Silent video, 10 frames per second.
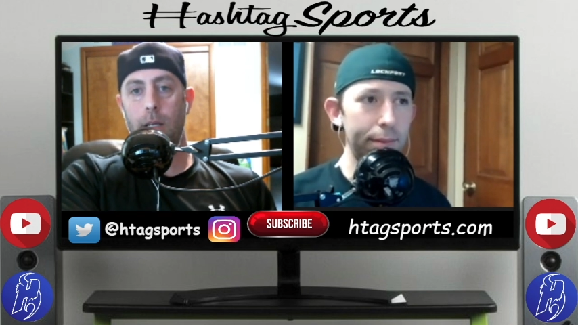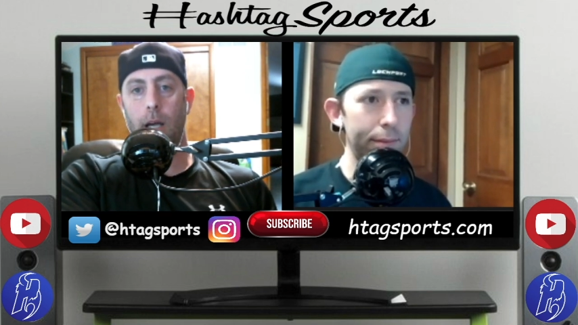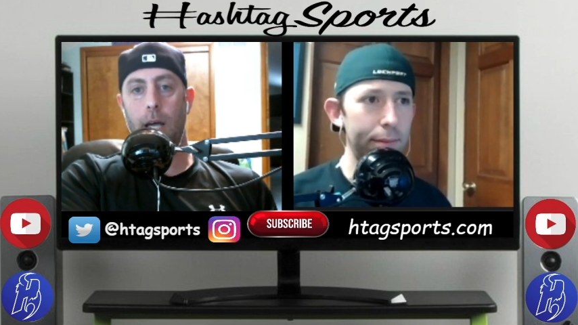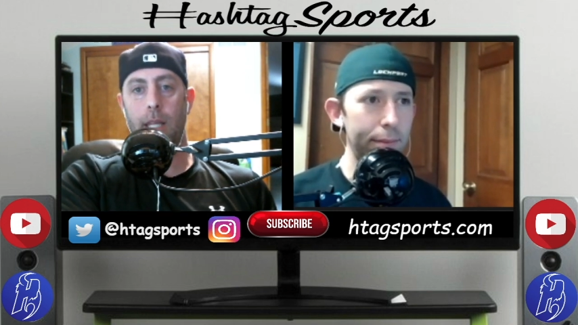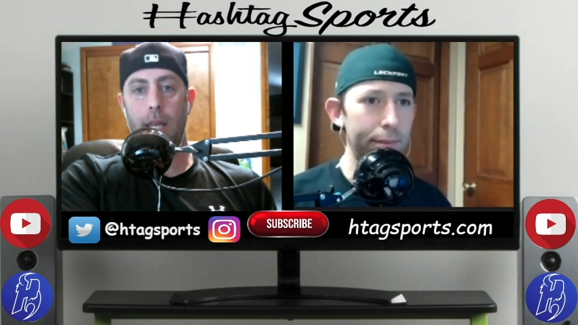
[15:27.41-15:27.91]

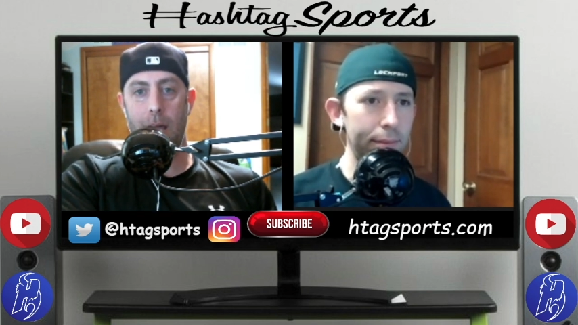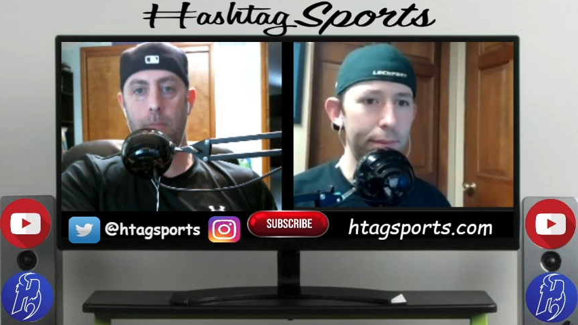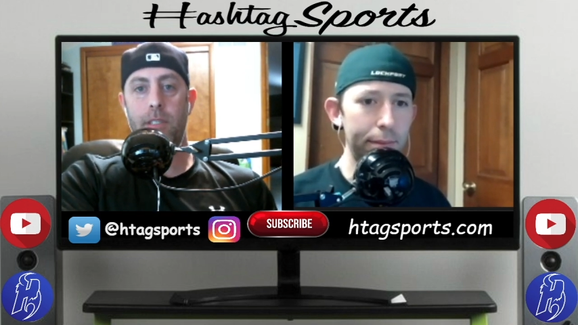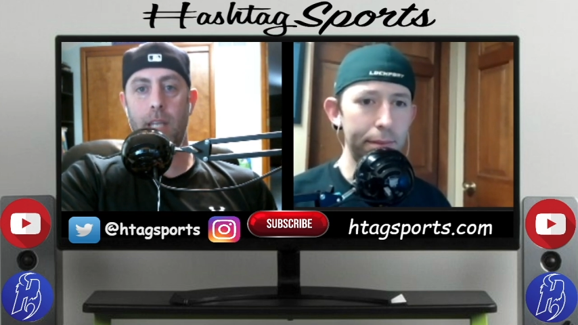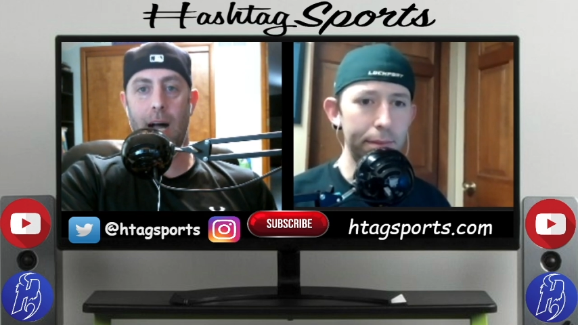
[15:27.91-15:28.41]
Speaker 1: and then
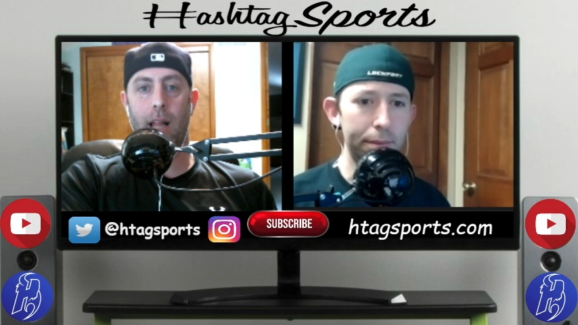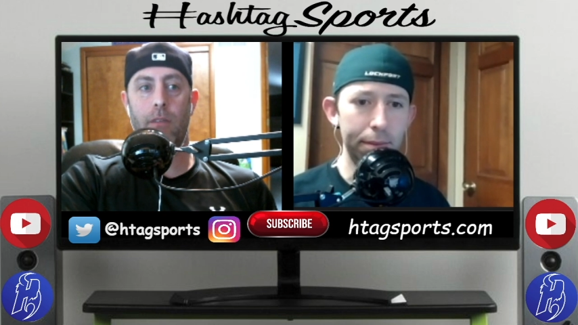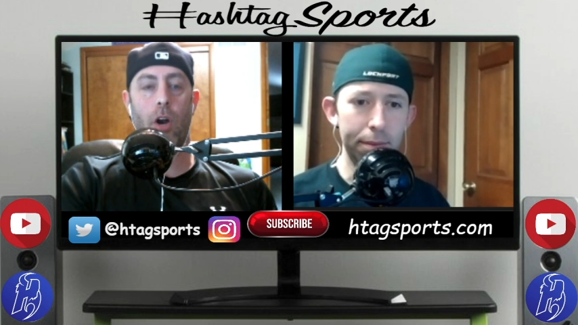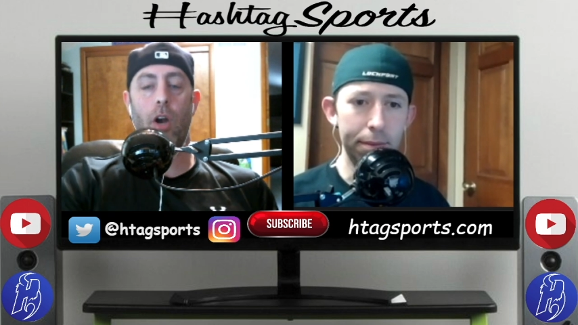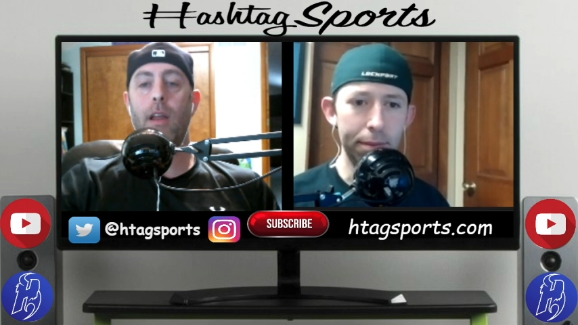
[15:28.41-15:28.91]
Edmunds and
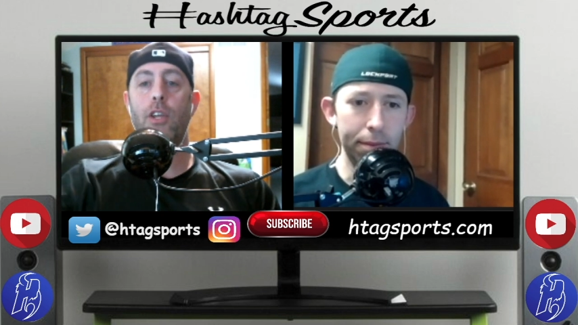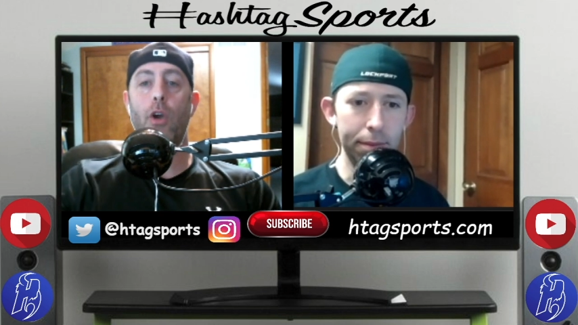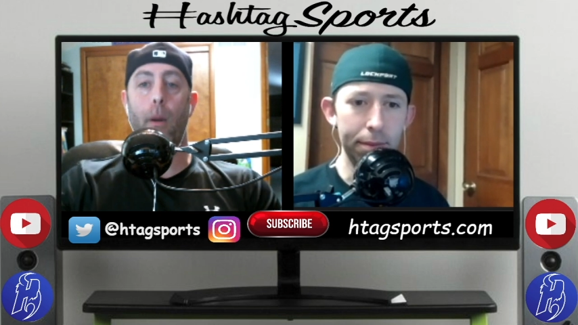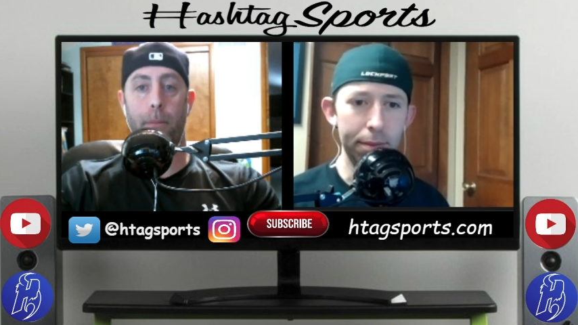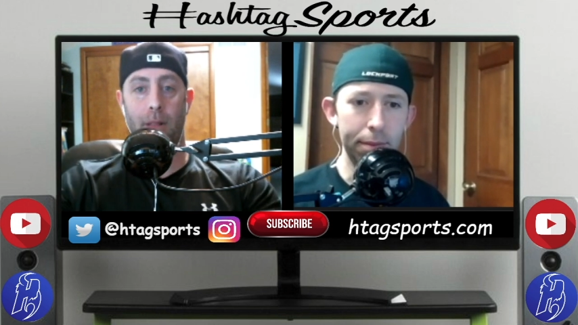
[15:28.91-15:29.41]
Oliver are in
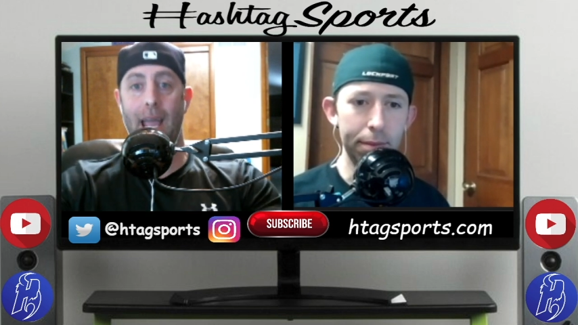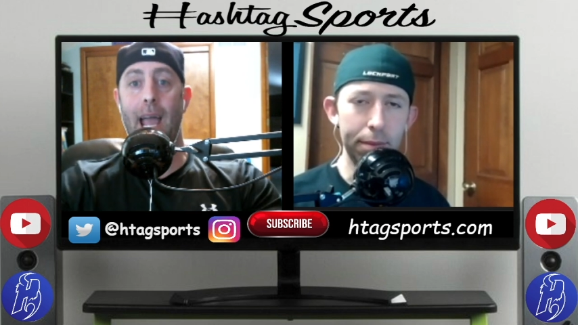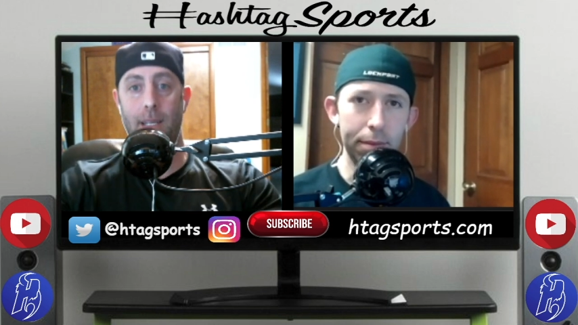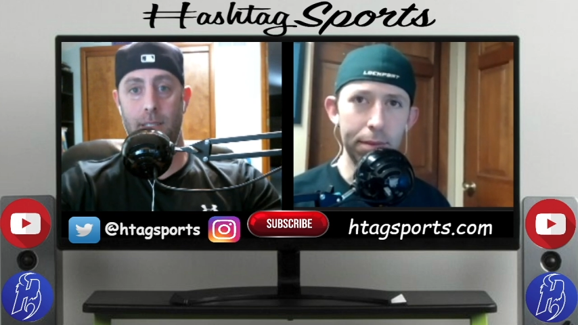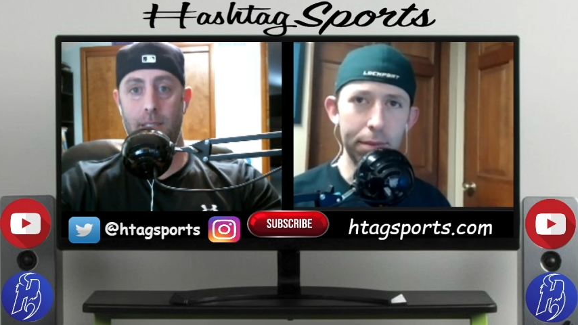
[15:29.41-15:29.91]
your
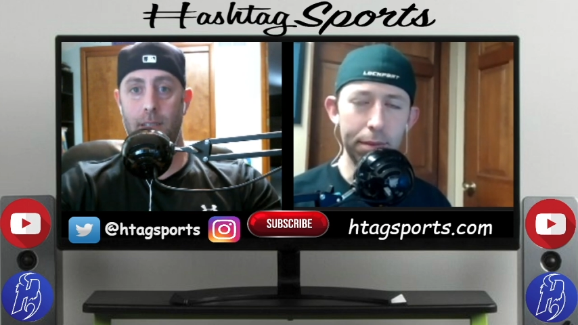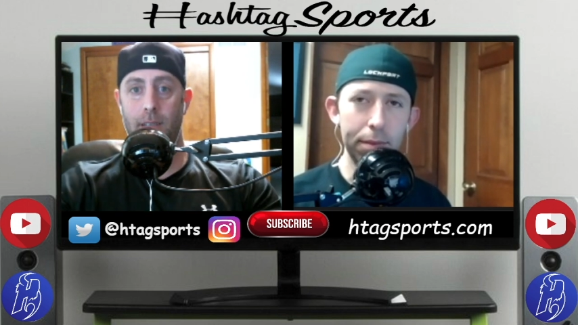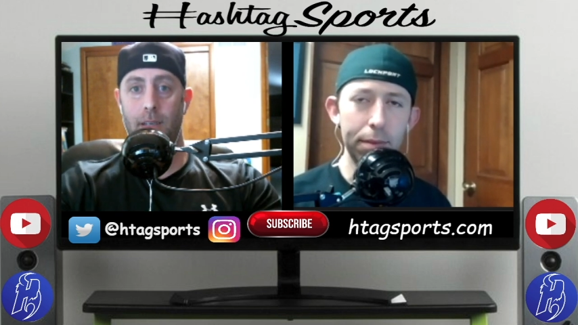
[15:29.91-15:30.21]
plans